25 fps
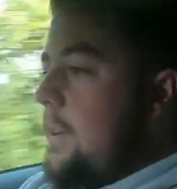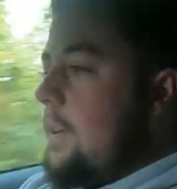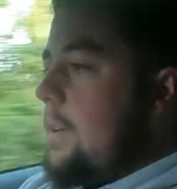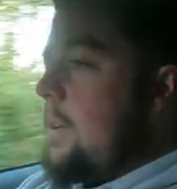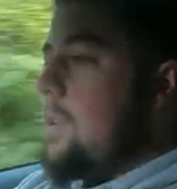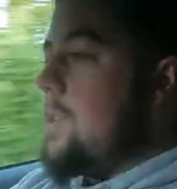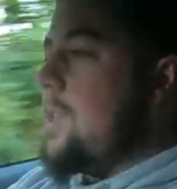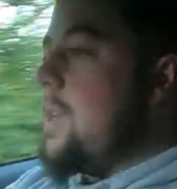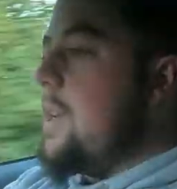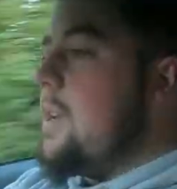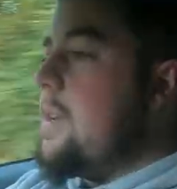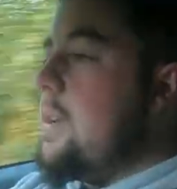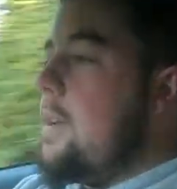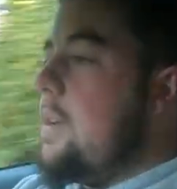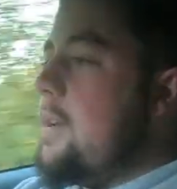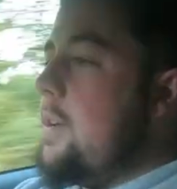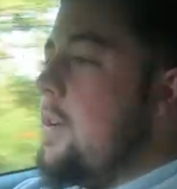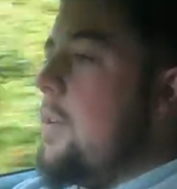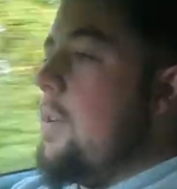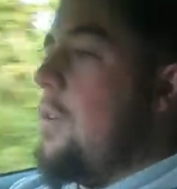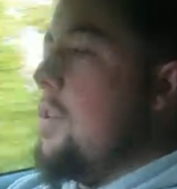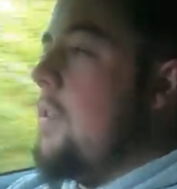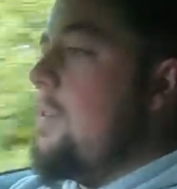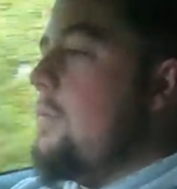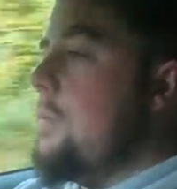You see
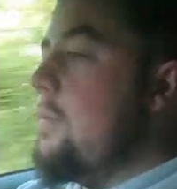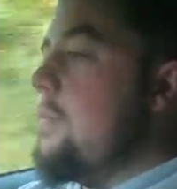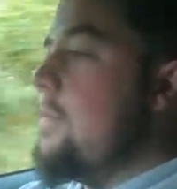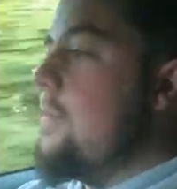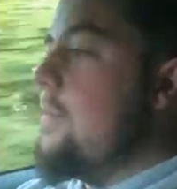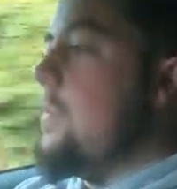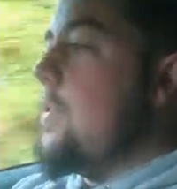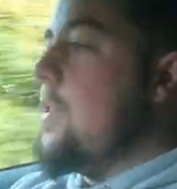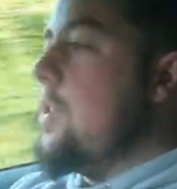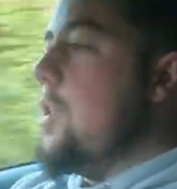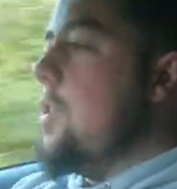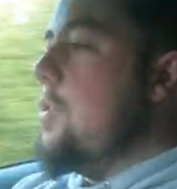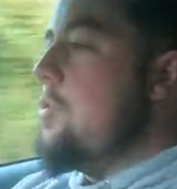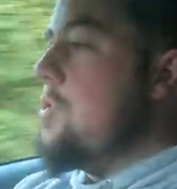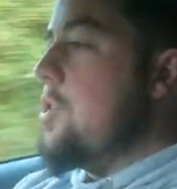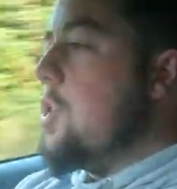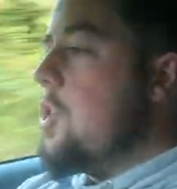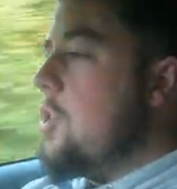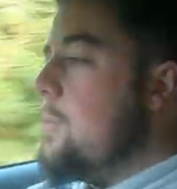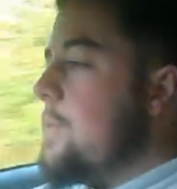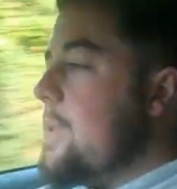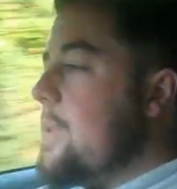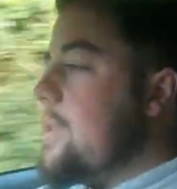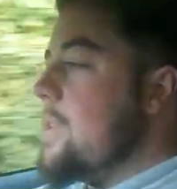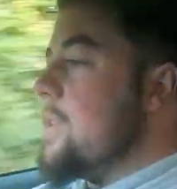on
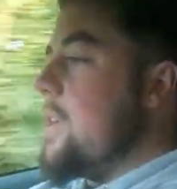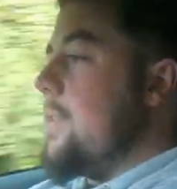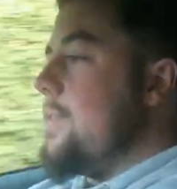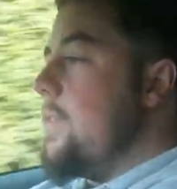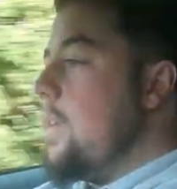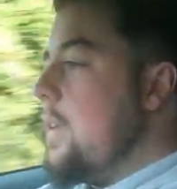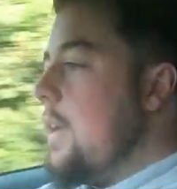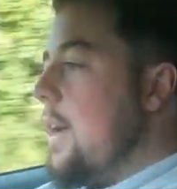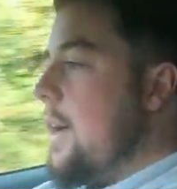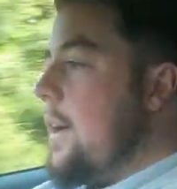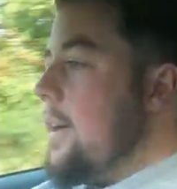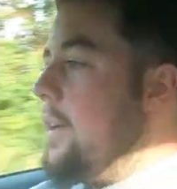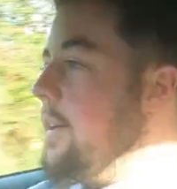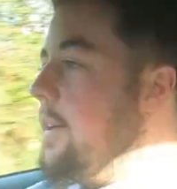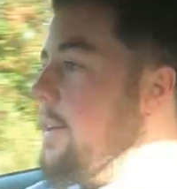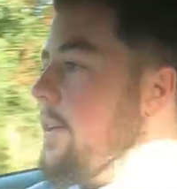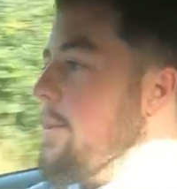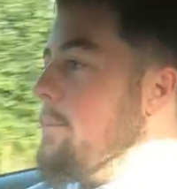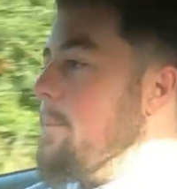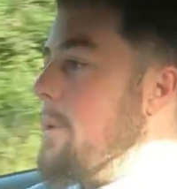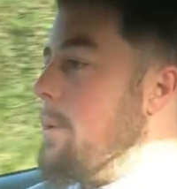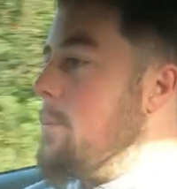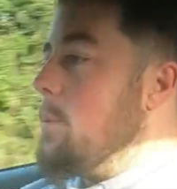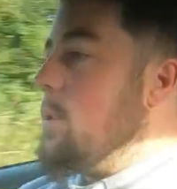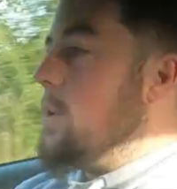YouTube and stuff like
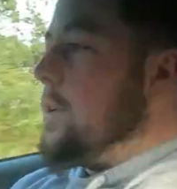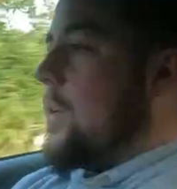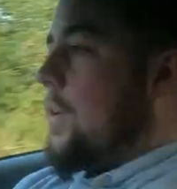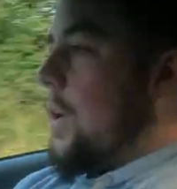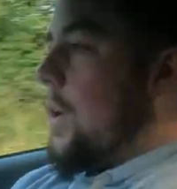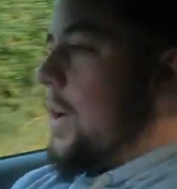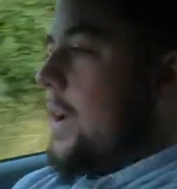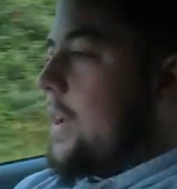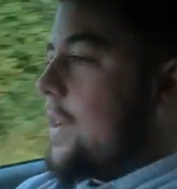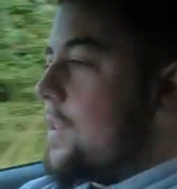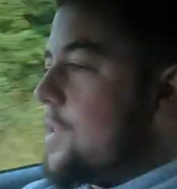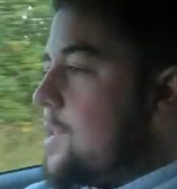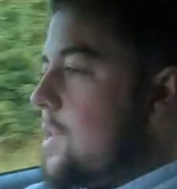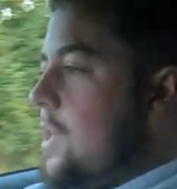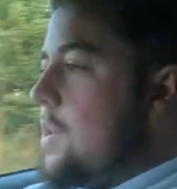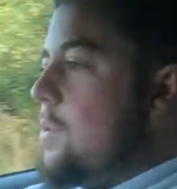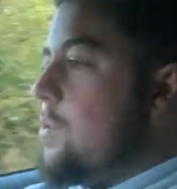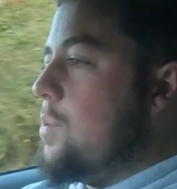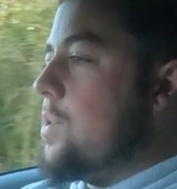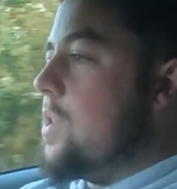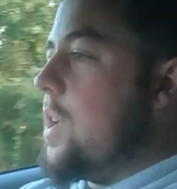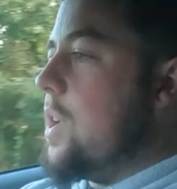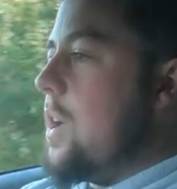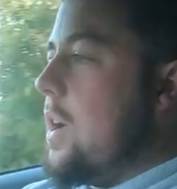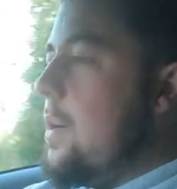that, people that are like
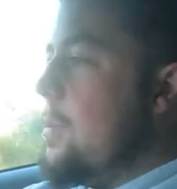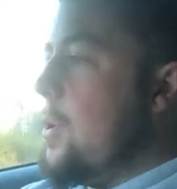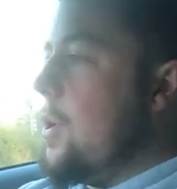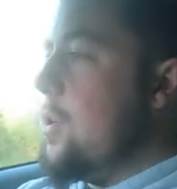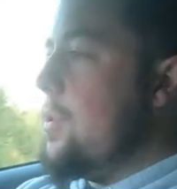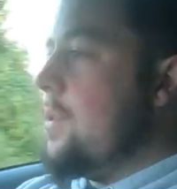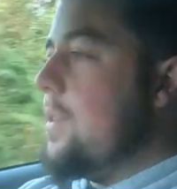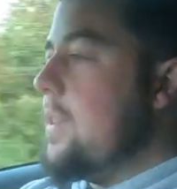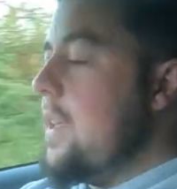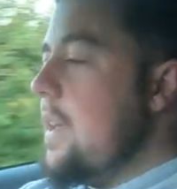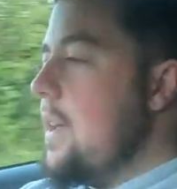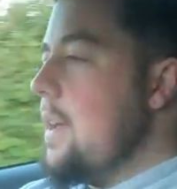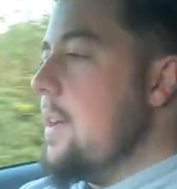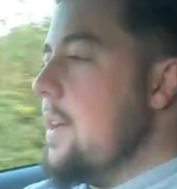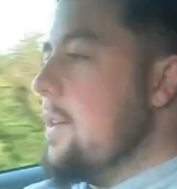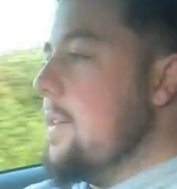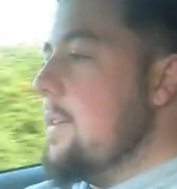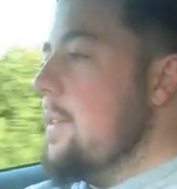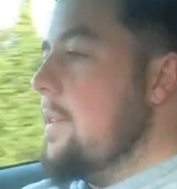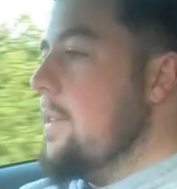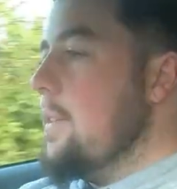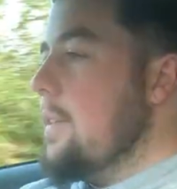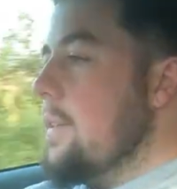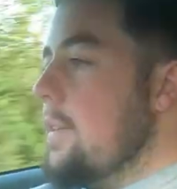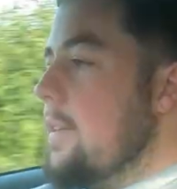single turboed their
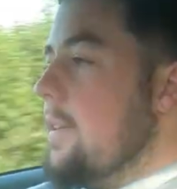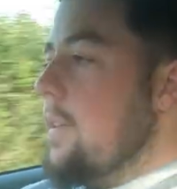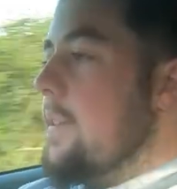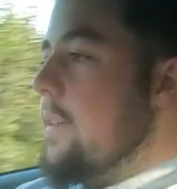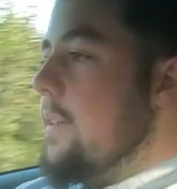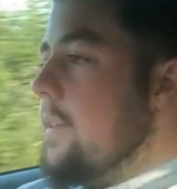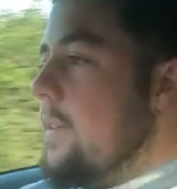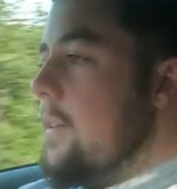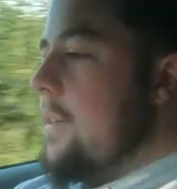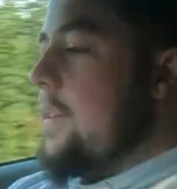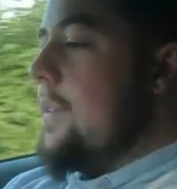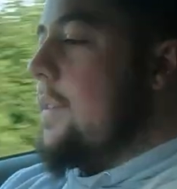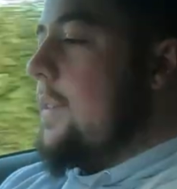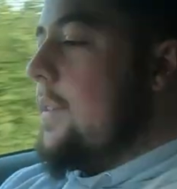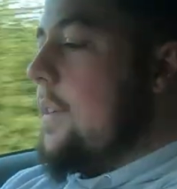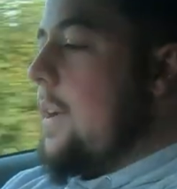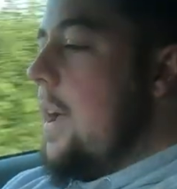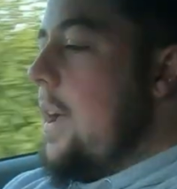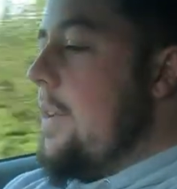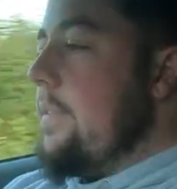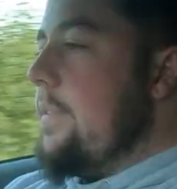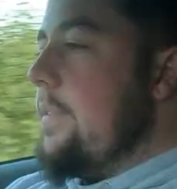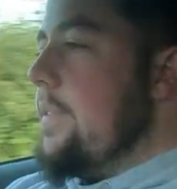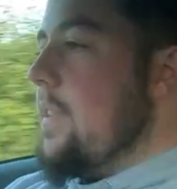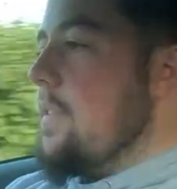
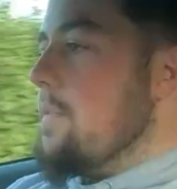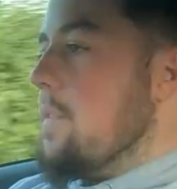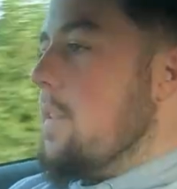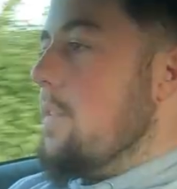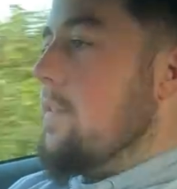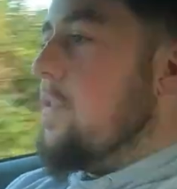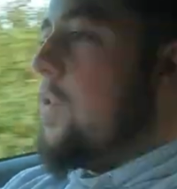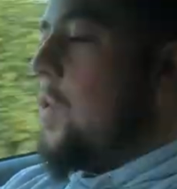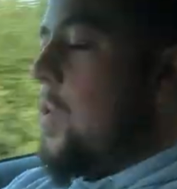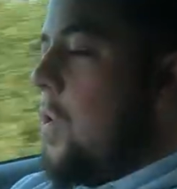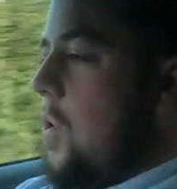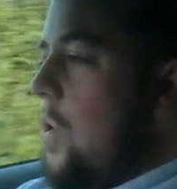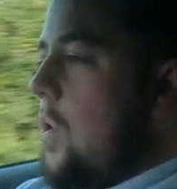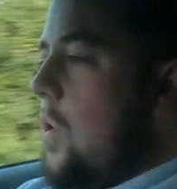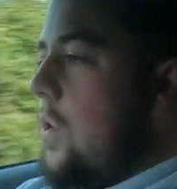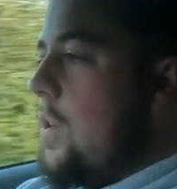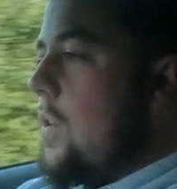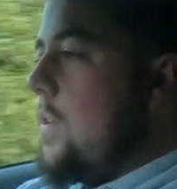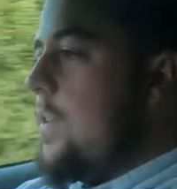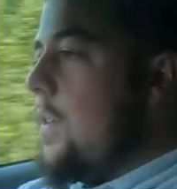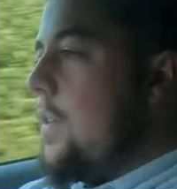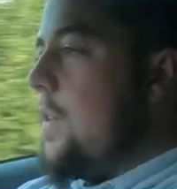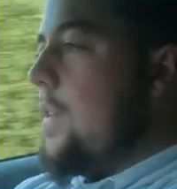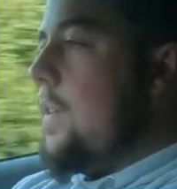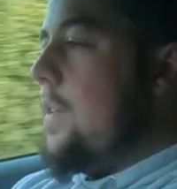N54
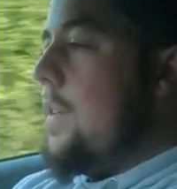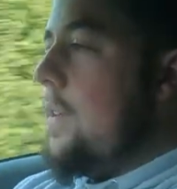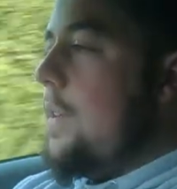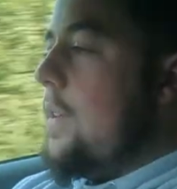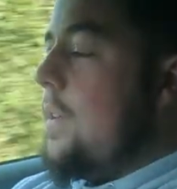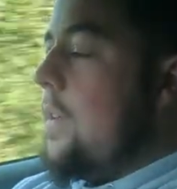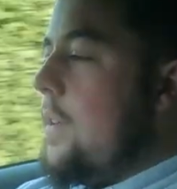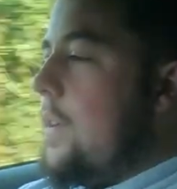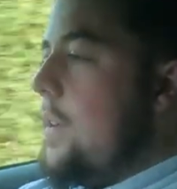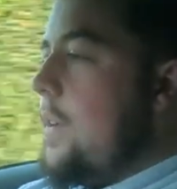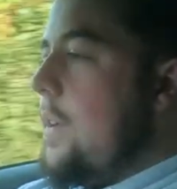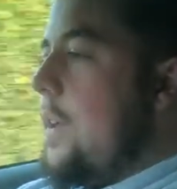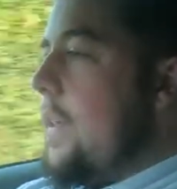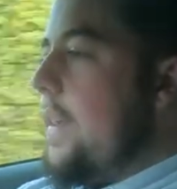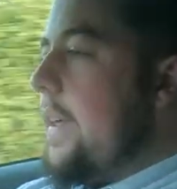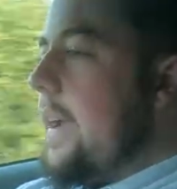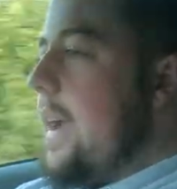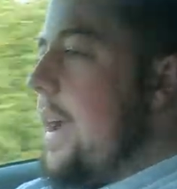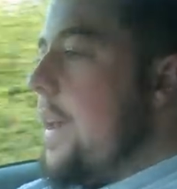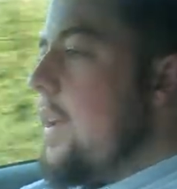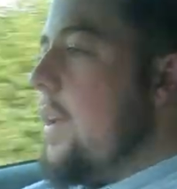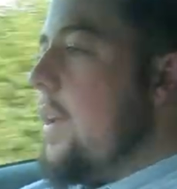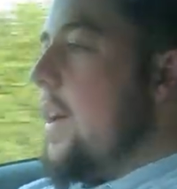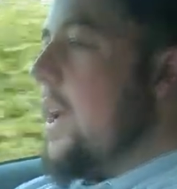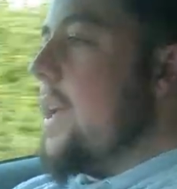and they
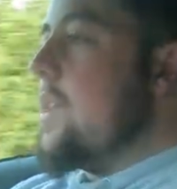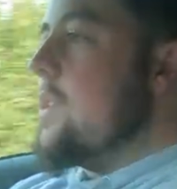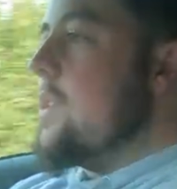get like